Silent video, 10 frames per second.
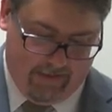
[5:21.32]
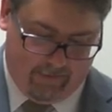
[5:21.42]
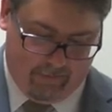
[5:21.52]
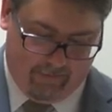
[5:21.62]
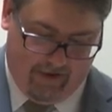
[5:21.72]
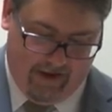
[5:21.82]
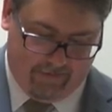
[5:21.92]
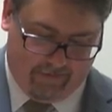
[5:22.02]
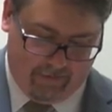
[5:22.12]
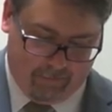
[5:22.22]
to divide
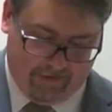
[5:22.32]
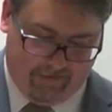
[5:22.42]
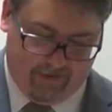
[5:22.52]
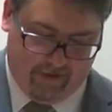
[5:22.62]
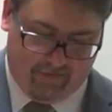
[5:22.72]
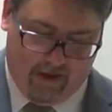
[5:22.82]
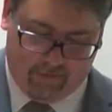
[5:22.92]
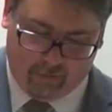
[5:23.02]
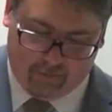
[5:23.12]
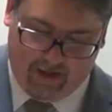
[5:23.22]
the simplicity of
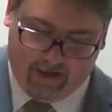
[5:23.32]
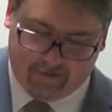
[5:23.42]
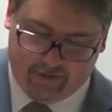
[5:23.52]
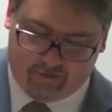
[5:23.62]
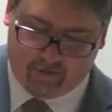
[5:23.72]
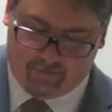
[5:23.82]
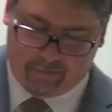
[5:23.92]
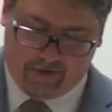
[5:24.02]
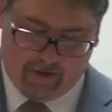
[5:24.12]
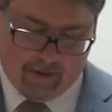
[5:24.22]
non-dual cognition
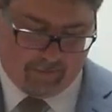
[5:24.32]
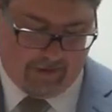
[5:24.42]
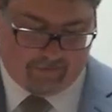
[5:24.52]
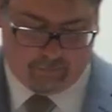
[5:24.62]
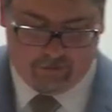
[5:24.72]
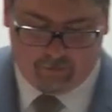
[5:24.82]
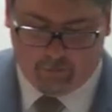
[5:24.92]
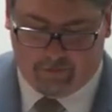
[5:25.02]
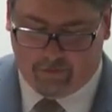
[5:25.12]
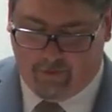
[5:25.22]
from the complex
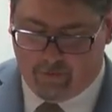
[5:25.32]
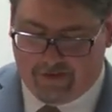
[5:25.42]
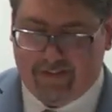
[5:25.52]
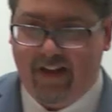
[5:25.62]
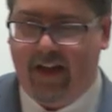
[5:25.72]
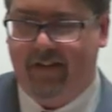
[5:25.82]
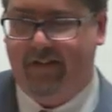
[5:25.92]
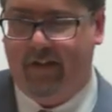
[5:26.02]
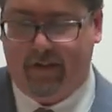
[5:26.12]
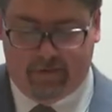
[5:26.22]
rituals involving
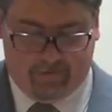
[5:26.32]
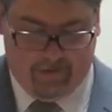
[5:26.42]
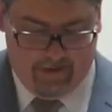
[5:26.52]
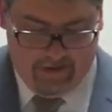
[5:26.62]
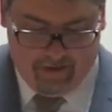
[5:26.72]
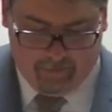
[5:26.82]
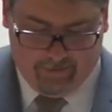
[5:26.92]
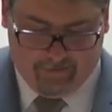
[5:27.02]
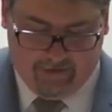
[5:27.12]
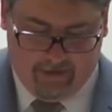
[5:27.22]
deities,
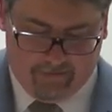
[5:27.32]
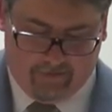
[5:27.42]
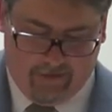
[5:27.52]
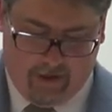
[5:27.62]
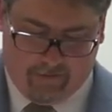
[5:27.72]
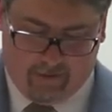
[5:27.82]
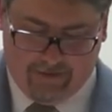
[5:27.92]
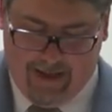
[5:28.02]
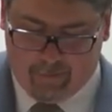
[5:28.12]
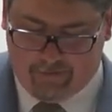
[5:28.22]
mandalas, and the other
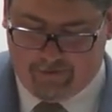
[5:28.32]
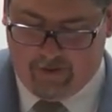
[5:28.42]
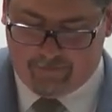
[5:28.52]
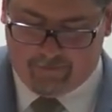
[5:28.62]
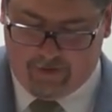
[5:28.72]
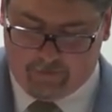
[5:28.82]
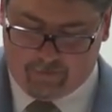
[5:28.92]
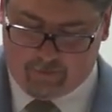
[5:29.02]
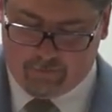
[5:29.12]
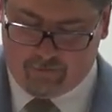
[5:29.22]
elaborate stuff of
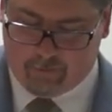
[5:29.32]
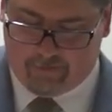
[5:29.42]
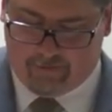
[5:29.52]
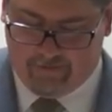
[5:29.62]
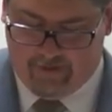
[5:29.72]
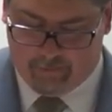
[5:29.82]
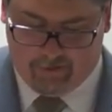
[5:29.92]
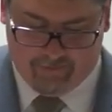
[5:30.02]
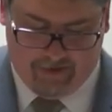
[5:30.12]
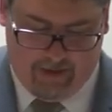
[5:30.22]
tantric ritual and
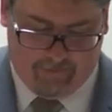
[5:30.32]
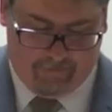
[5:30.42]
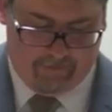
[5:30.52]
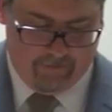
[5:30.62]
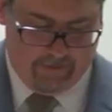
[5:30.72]
contemplative life.